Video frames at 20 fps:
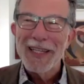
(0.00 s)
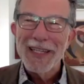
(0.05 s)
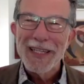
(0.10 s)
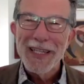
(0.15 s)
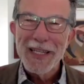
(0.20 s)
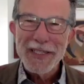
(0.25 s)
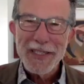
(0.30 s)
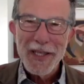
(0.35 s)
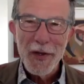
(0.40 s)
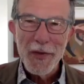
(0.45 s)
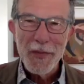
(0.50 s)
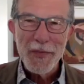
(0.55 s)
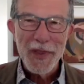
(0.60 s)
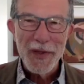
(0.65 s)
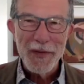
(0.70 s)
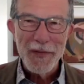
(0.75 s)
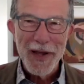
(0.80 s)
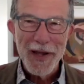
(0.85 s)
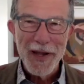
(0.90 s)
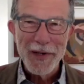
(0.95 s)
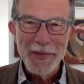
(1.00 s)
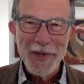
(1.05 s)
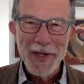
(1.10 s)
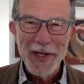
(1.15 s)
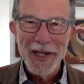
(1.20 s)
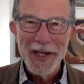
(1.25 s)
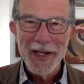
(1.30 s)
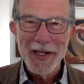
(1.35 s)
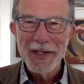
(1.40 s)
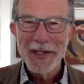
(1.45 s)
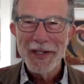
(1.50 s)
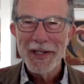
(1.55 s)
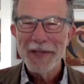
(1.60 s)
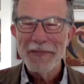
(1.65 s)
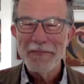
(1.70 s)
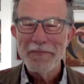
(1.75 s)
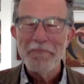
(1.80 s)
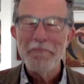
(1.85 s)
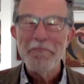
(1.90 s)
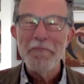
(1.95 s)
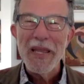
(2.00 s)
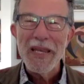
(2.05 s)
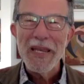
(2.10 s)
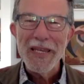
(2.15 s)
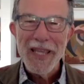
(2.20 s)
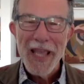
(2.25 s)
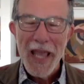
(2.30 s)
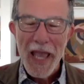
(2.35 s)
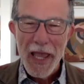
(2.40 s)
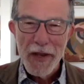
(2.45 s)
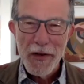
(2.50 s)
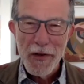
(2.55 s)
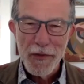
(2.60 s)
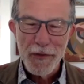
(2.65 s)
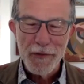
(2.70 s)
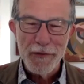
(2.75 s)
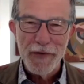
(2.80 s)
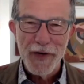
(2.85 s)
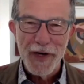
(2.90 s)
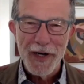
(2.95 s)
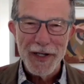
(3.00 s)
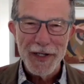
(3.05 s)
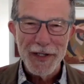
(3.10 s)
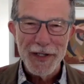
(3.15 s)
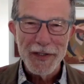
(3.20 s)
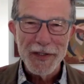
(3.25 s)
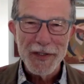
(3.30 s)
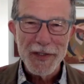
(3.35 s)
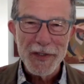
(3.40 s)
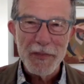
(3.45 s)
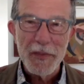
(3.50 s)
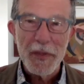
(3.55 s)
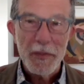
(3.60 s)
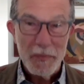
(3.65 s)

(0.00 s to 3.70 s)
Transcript: let's hope there are many anthophiles,